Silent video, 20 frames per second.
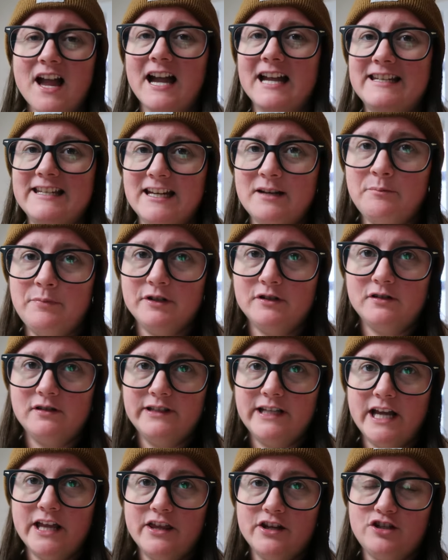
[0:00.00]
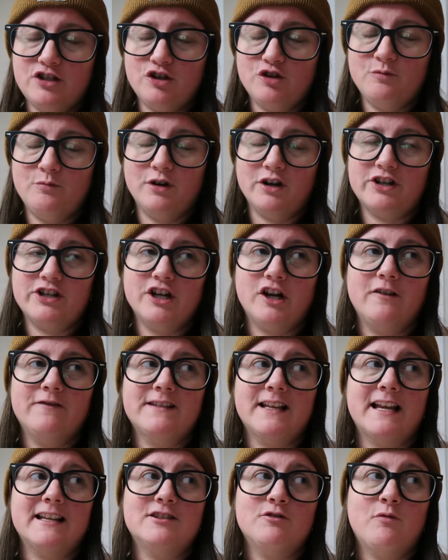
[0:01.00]
I did build the 2
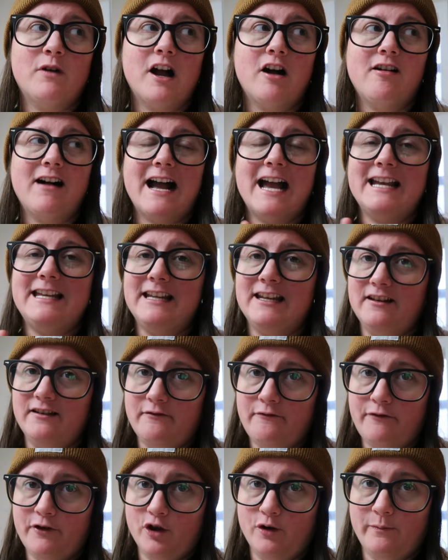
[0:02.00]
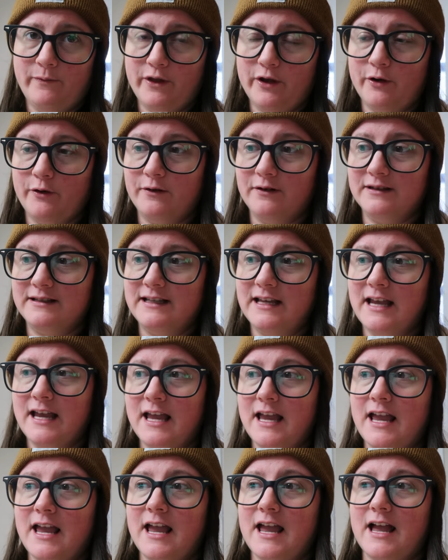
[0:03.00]
bookshelves as well. I didn't film those.
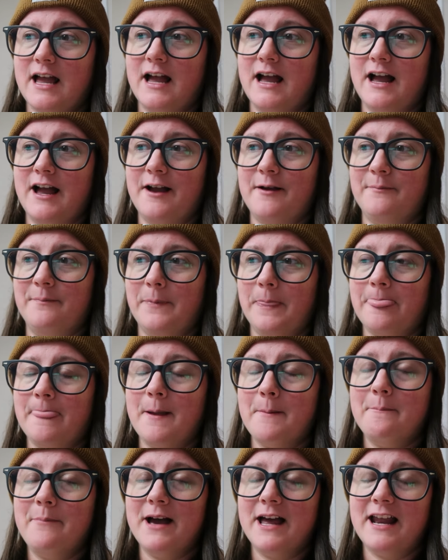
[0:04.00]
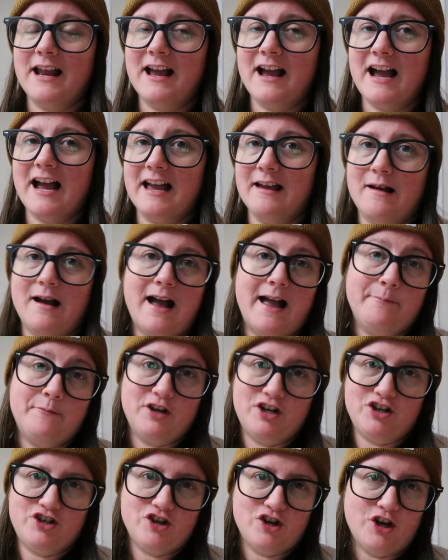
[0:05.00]
But I'm
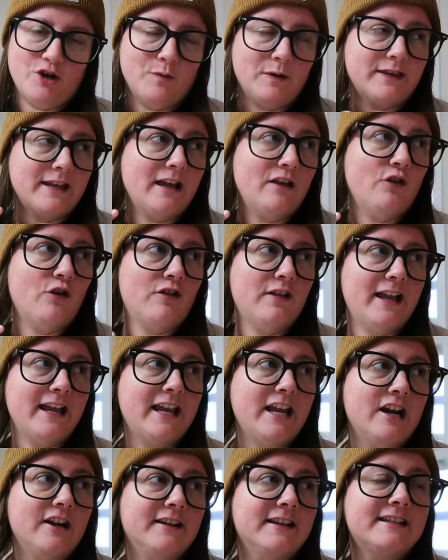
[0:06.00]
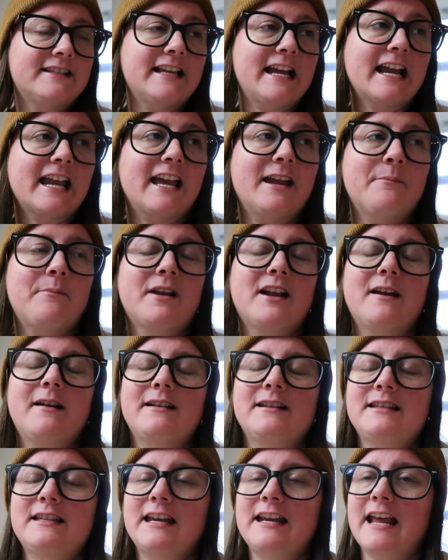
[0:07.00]
going to show you what they look like here in a second.
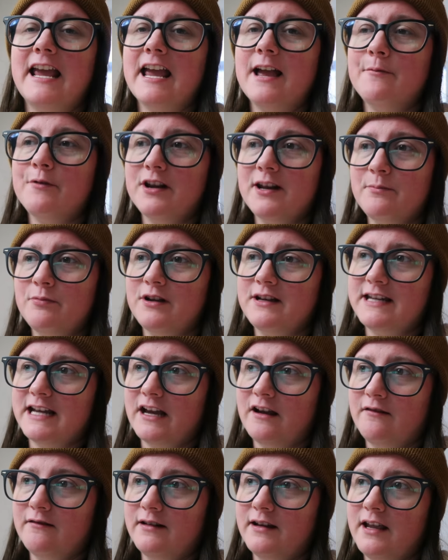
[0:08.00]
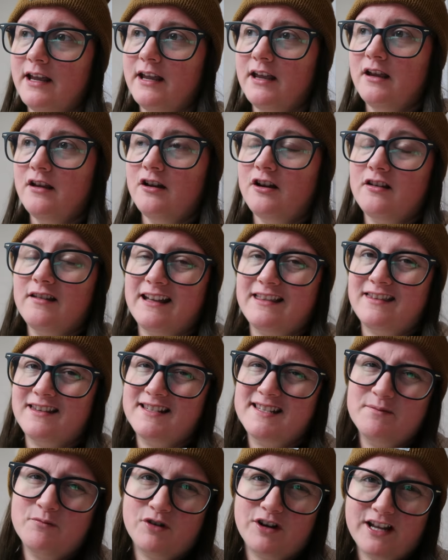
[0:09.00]
But today I'm going to put down, or like
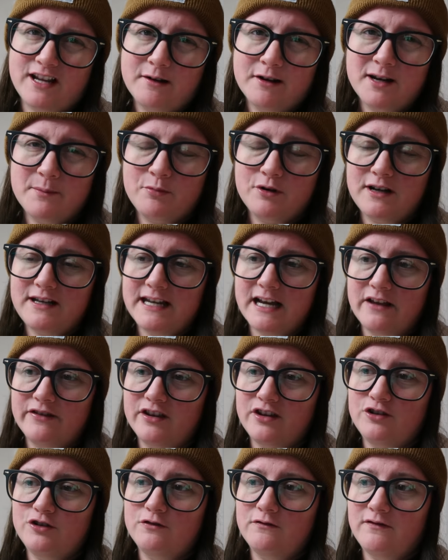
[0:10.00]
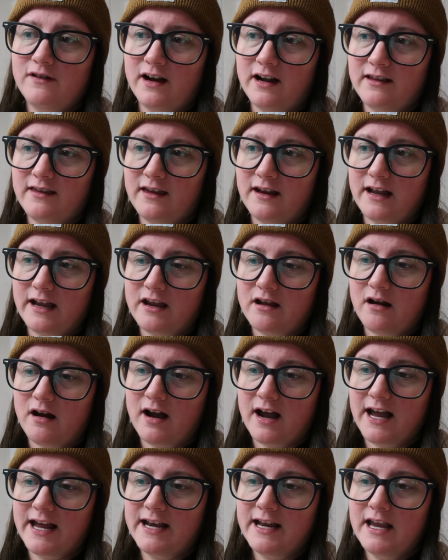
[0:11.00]
this morning, I'm going to put down the new rug that I
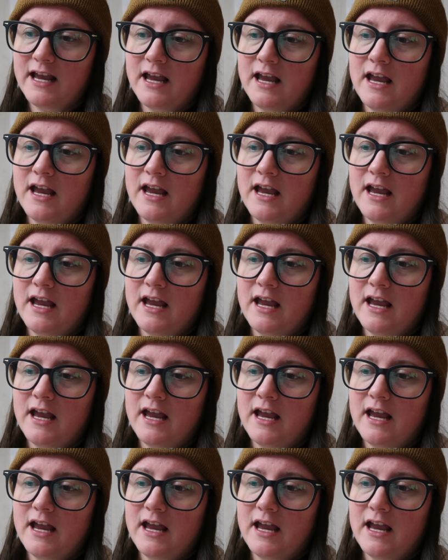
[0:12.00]
got,